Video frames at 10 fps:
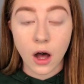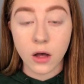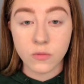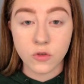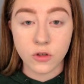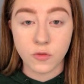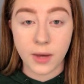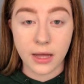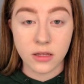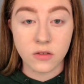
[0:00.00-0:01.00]
So this
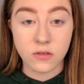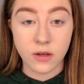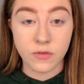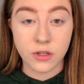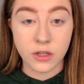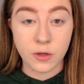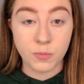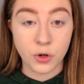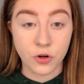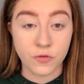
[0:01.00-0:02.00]
palette is definitely
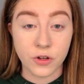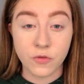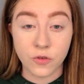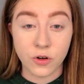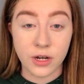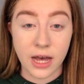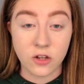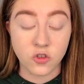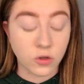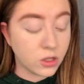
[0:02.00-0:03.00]
perfect for a
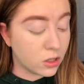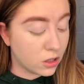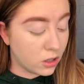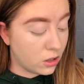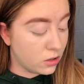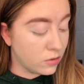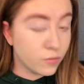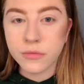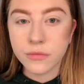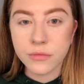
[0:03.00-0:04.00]
natural look.
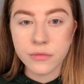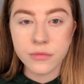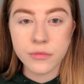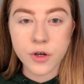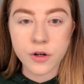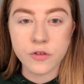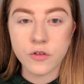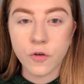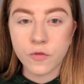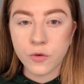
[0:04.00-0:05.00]
Alright,
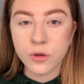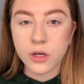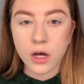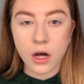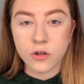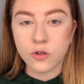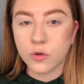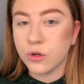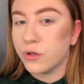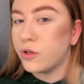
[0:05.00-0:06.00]
so for the
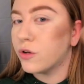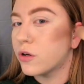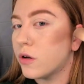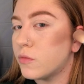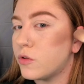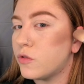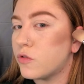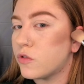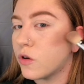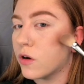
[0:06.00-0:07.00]
contour, you're going to
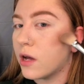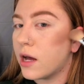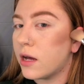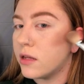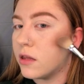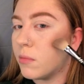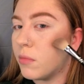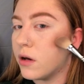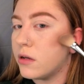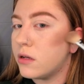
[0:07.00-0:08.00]
start at the
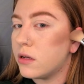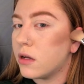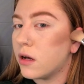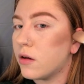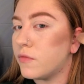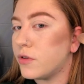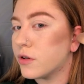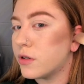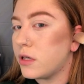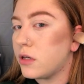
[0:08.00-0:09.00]
button of your
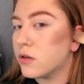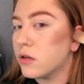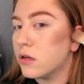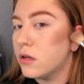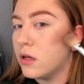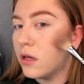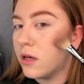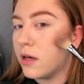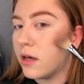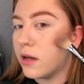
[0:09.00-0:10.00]
ear
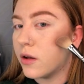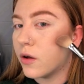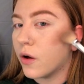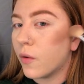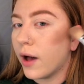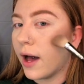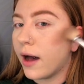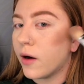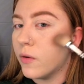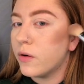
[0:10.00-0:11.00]
and go
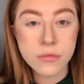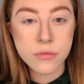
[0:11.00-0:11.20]
out.